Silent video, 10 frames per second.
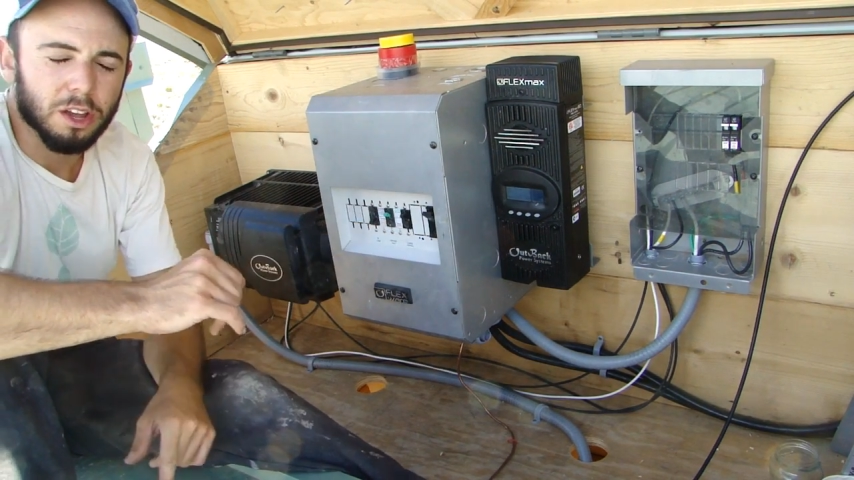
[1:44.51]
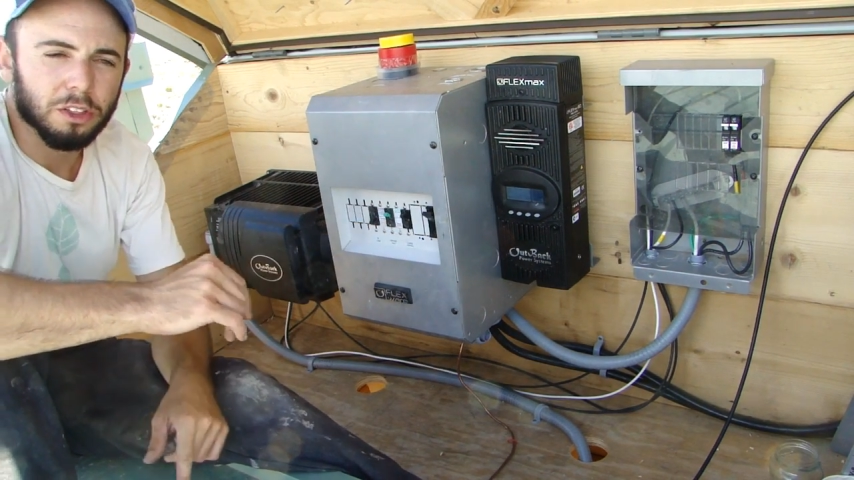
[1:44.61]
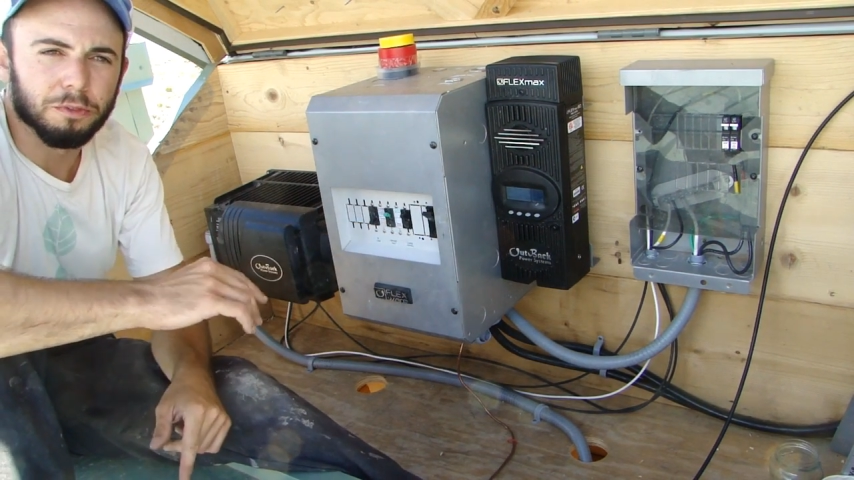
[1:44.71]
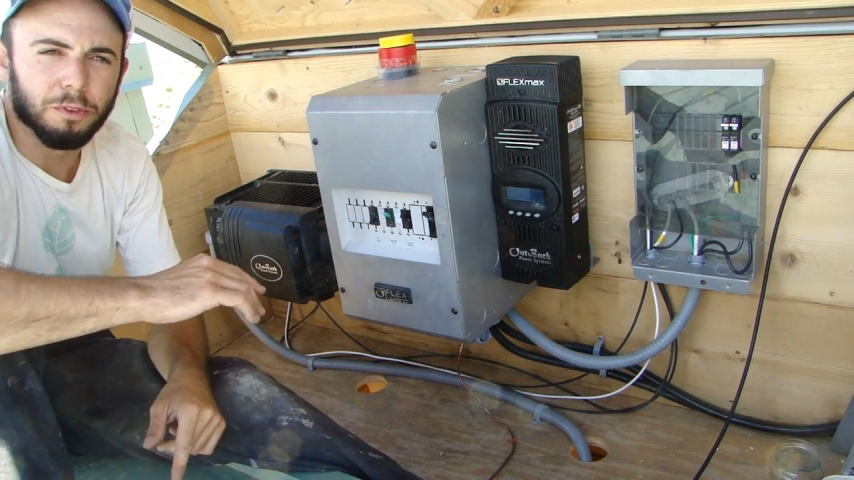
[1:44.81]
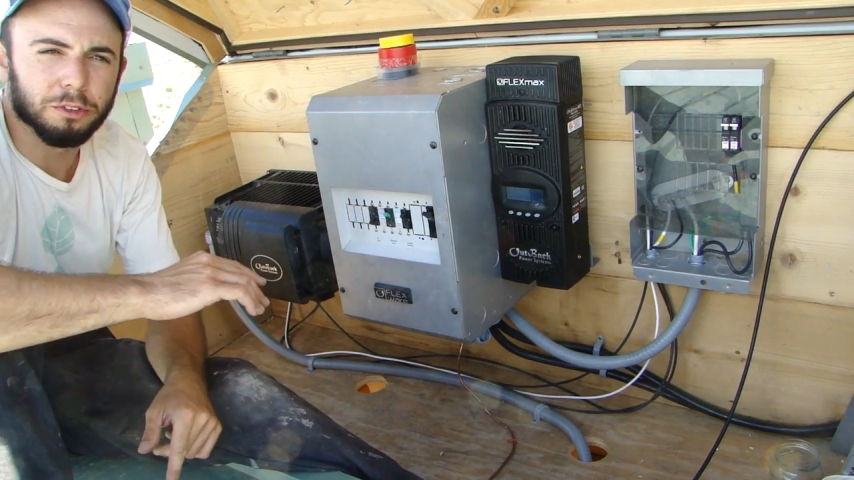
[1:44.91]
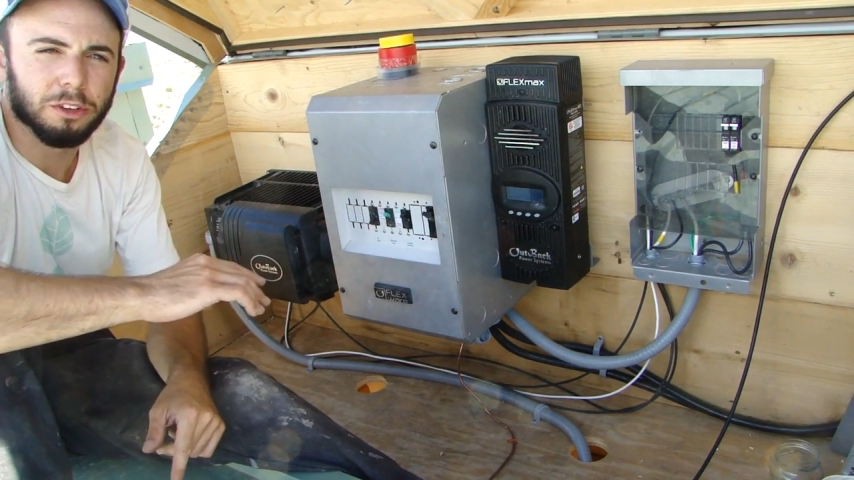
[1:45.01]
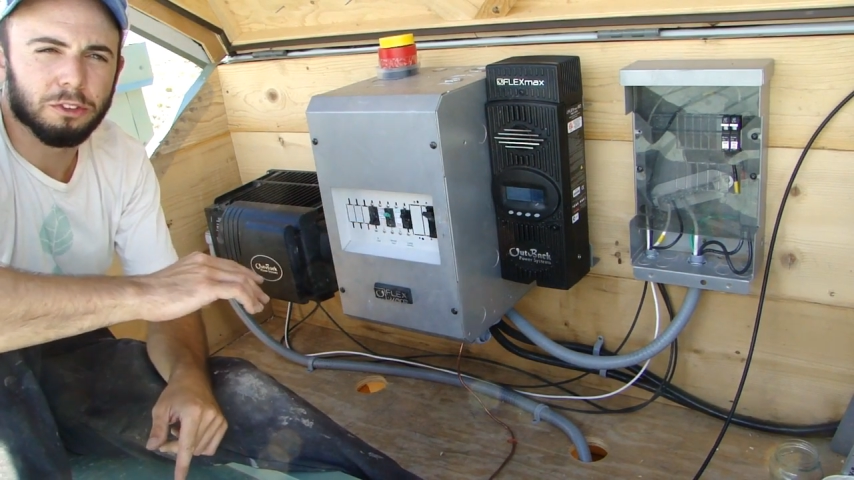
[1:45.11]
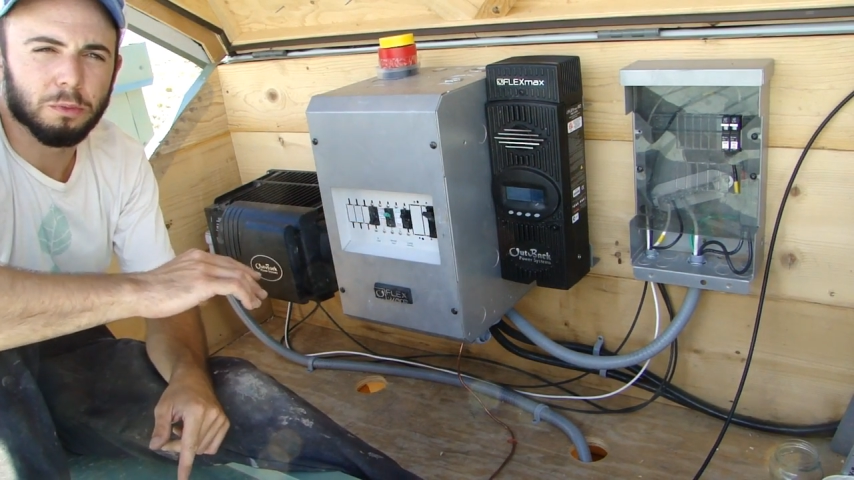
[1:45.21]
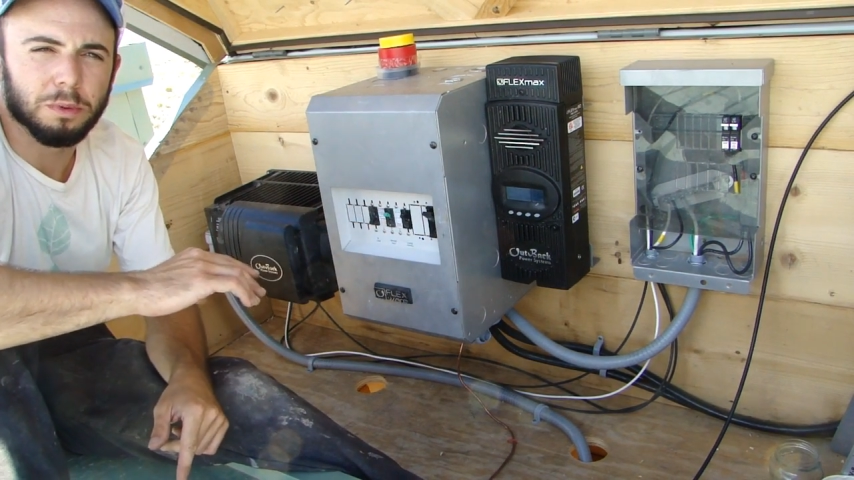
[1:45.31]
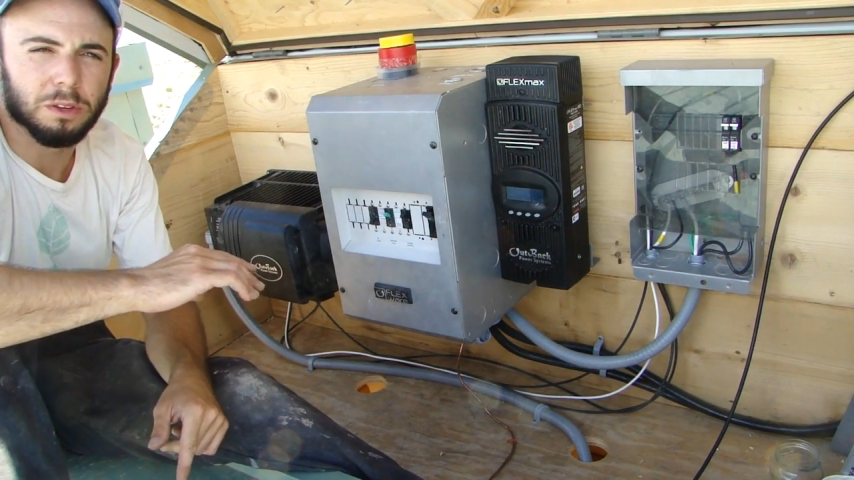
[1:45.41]
the
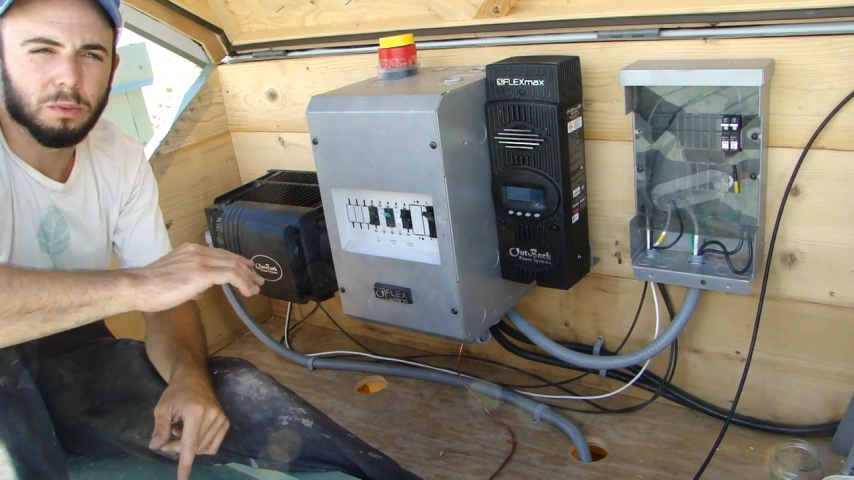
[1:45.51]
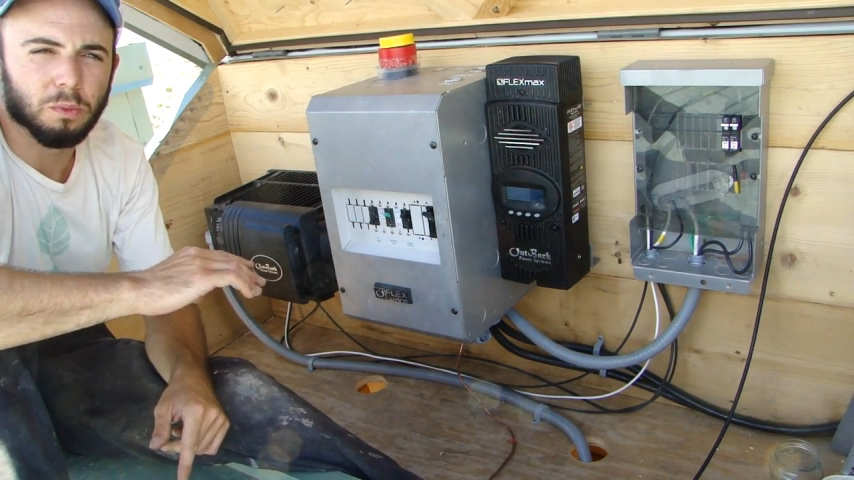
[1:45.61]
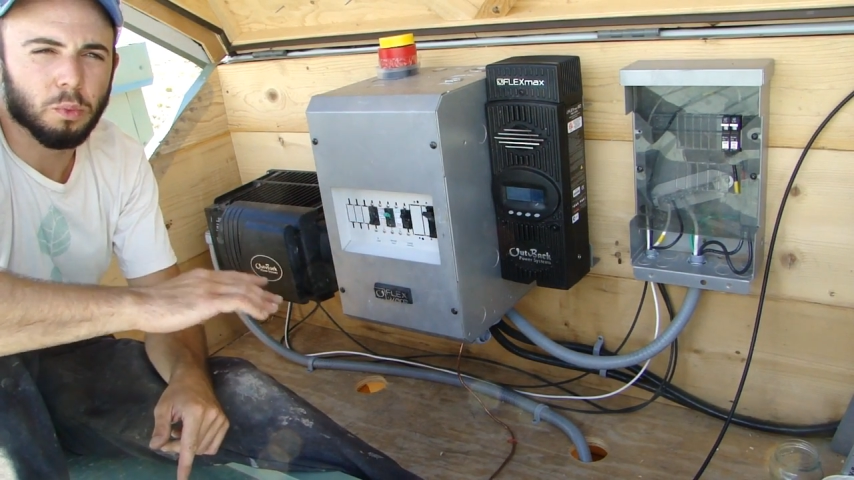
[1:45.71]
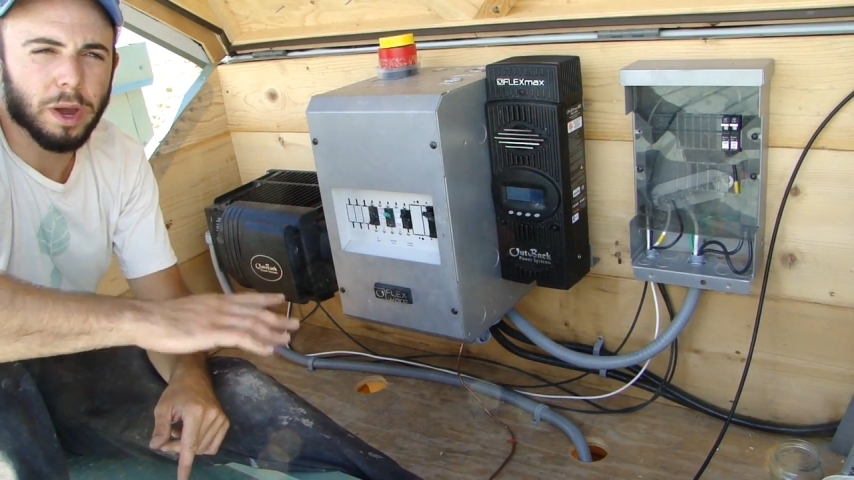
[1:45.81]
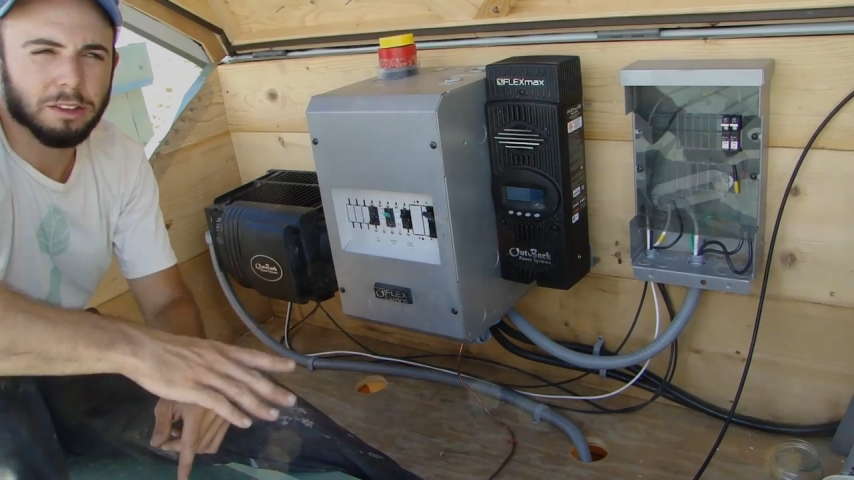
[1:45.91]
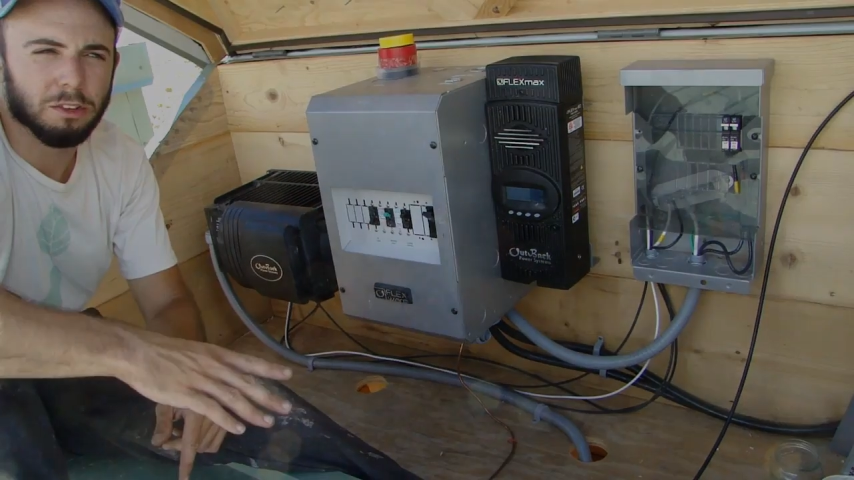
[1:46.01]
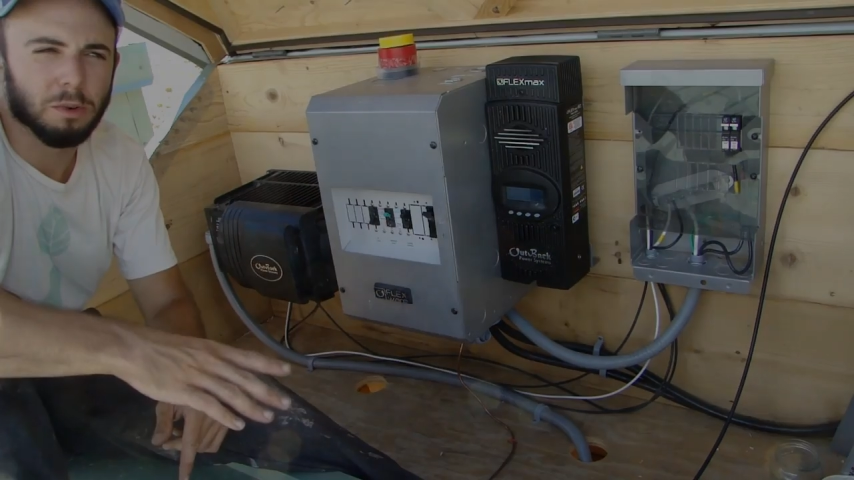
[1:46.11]
voltage would be way too